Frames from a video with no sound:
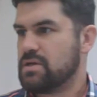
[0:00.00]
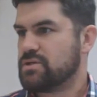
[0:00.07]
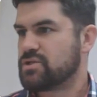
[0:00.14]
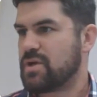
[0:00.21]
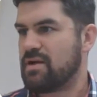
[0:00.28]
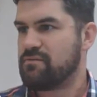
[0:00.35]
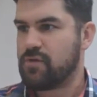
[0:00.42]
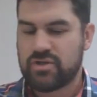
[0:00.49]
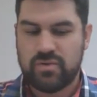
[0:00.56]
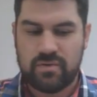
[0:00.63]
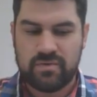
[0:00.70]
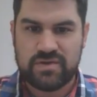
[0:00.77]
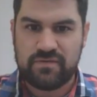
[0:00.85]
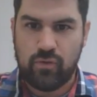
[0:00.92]
So our first
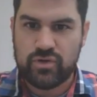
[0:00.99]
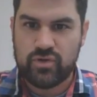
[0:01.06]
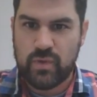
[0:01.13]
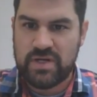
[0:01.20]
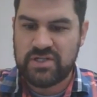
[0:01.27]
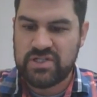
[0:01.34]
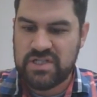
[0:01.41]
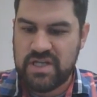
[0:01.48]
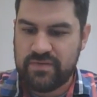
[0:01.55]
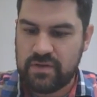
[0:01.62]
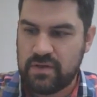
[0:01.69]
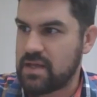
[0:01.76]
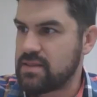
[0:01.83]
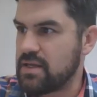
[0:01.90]
one was
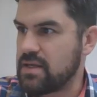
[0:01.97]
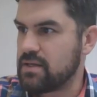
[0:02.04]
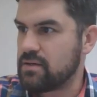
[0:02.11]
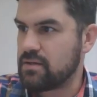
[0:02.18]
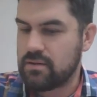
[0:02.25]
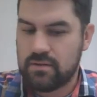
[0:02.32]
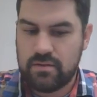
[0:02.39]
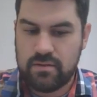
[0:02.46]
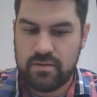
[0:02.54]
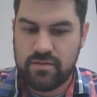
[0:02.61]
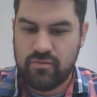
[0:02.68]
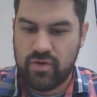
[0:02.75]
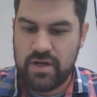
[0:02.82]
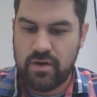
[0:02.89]
427, and then
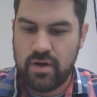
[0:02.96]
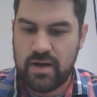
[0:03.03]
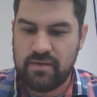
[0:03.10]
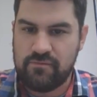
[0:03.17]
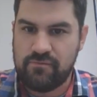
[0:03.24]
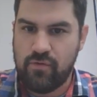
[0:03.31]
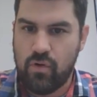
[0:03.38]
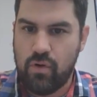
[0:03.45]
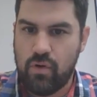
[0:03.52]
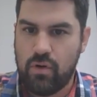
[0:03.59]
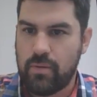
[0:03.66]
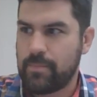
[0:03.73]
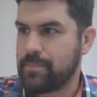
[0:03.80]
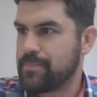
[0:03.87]

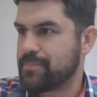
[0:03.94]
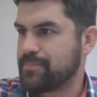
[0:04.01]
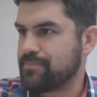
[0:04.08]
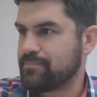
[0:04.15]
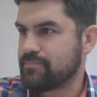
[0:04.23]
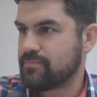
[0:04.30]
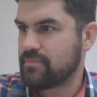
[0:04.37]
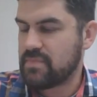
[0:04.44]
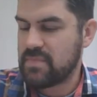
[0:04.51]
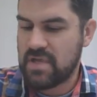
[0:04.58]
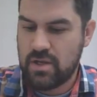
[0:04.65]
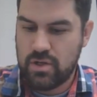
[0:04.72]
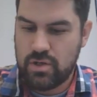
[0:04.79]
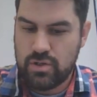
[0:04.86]
394,
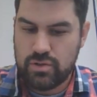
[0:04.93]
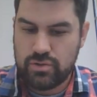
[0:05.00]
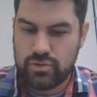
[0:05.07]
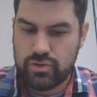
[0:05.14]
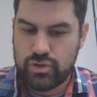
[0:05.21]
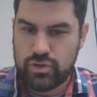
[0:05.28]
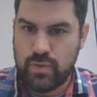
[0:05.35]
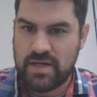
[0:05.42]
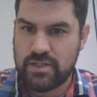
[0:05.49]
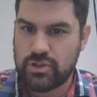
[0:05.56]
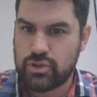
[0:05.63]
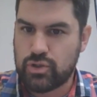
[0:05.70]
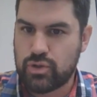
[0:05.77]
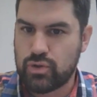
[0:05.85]

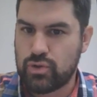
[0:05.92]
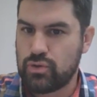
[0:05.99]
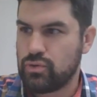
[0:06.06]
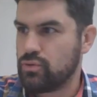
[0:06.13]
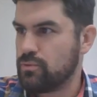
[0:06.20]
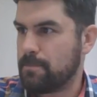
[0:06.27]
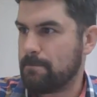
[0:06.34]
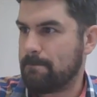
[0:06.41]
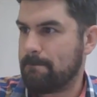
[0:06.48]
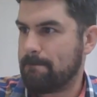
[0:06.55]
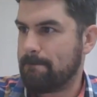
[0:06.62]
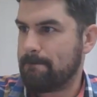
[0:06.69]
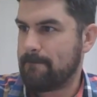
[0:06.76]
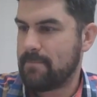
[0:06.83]
282,
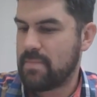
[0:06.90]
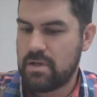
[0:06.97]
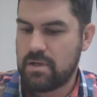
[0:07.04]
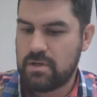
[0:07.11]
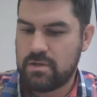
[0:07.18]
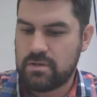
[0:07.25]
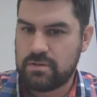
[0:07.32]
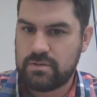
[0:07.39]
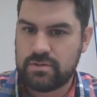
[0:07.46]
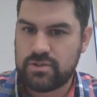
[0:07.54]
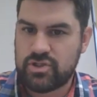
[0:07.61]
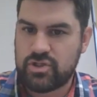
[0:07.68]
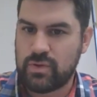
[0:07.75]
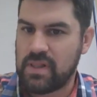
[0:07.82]

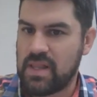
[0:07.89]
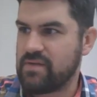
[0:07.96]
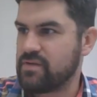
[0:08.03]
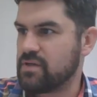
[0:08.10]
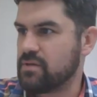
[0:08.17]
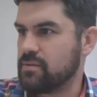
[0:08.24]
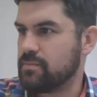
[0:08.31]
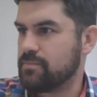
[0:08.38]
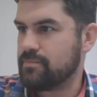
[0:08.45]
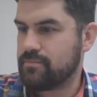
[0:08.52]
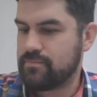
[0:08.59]
211,